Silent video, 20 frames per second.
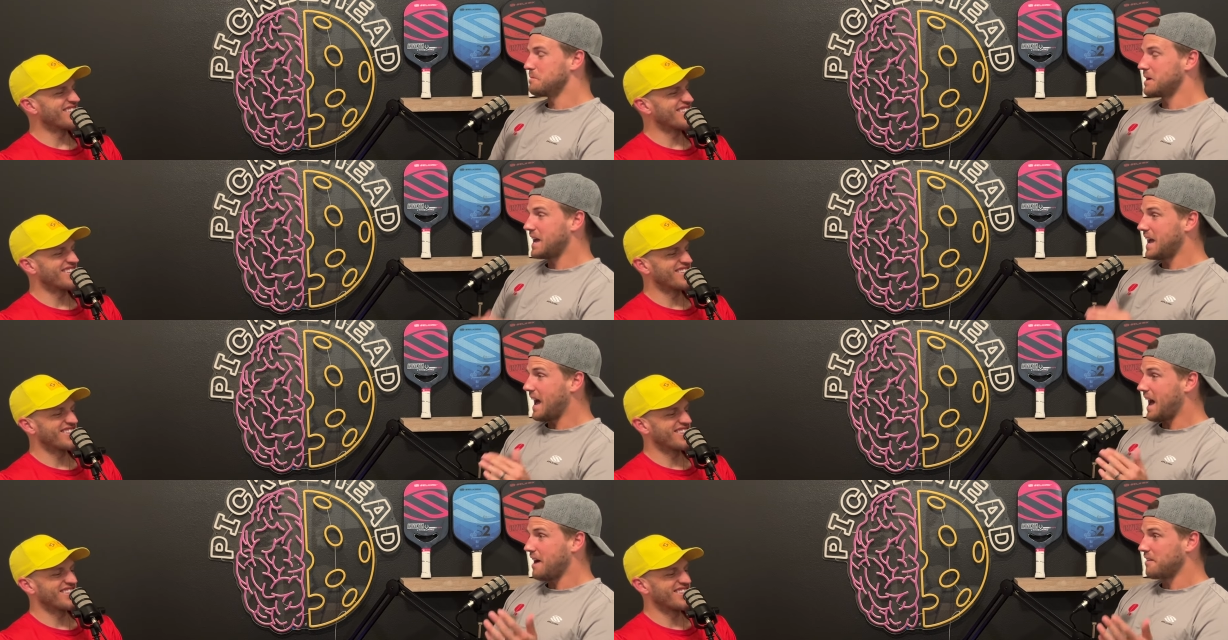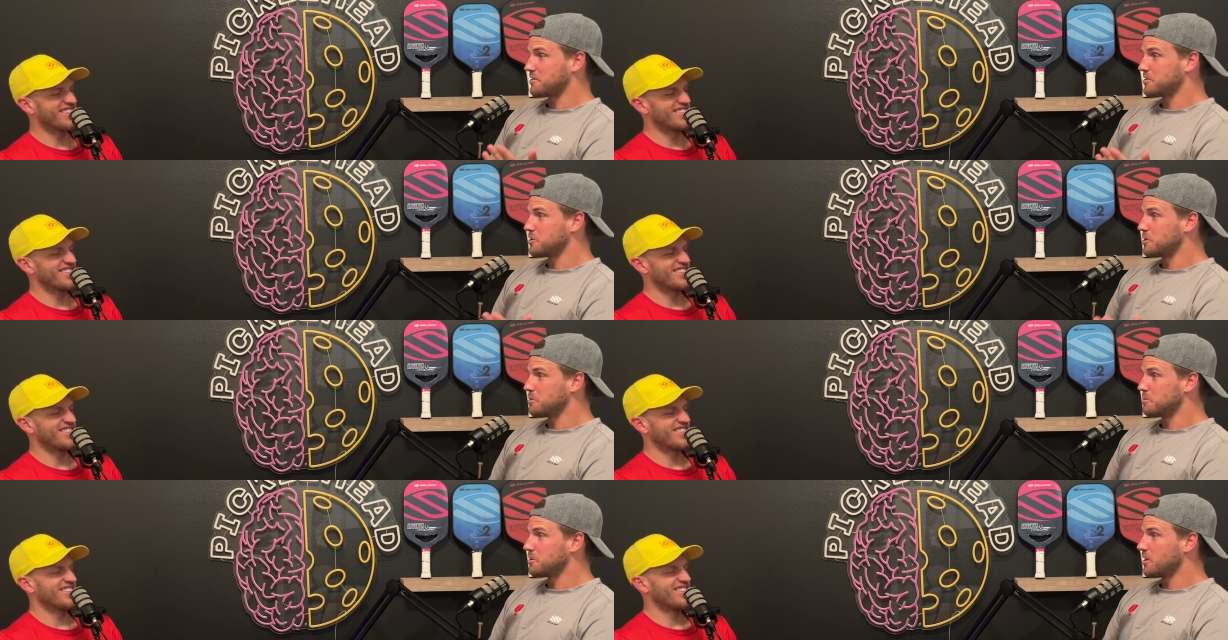Speaker 1: But I have to
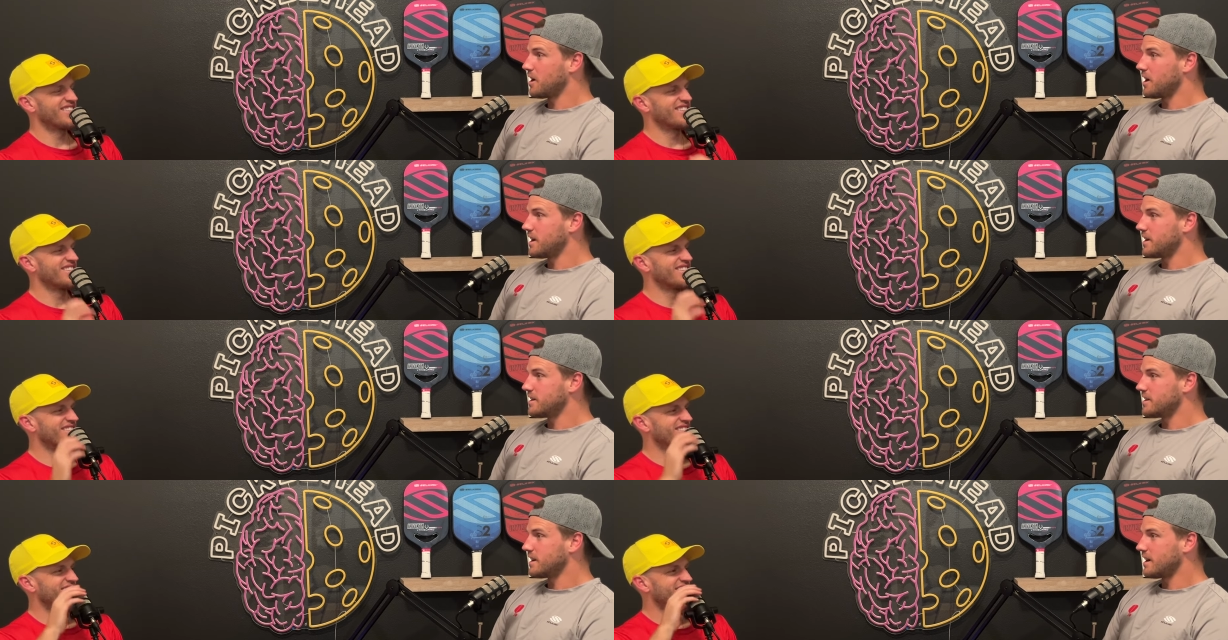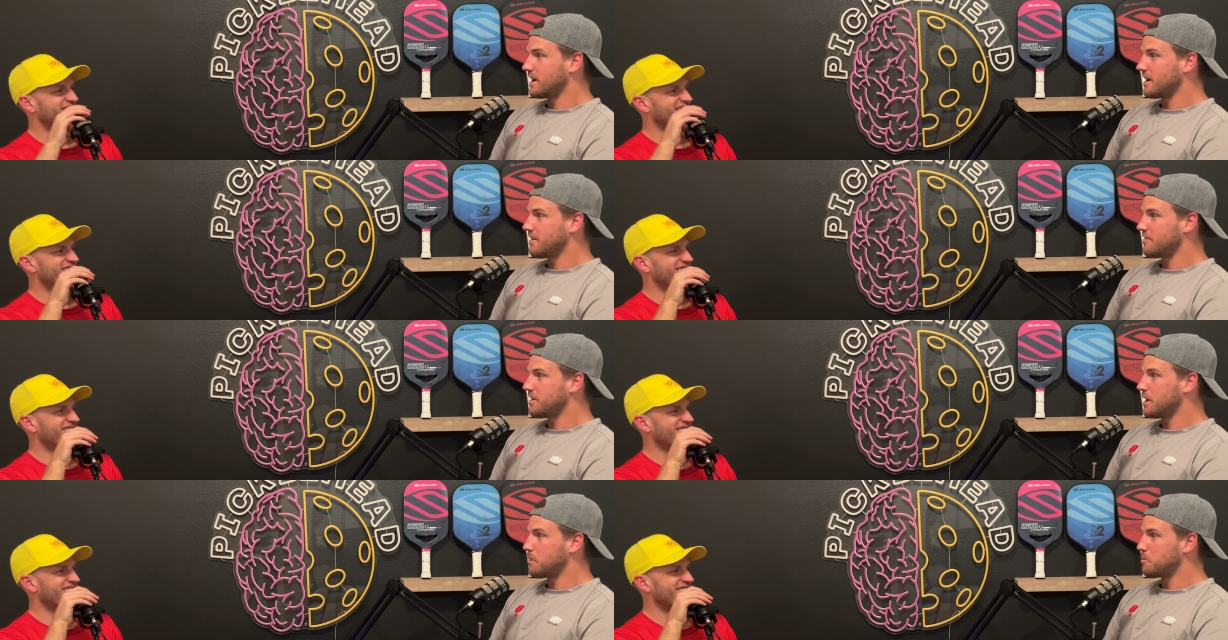reply. I
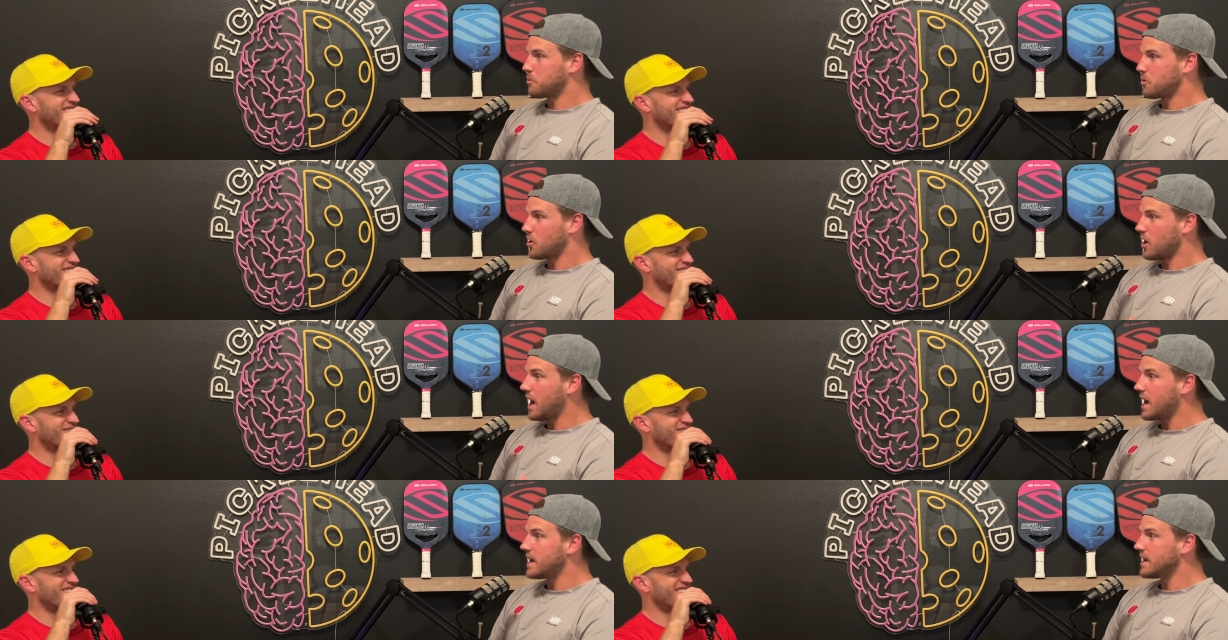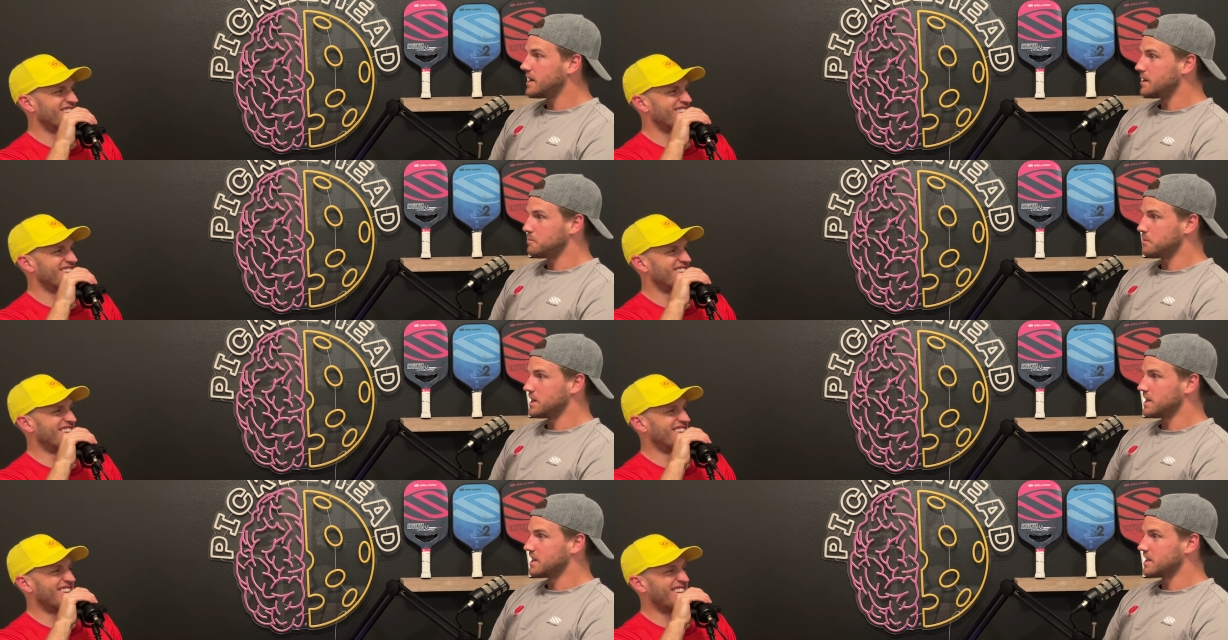have that pride in me.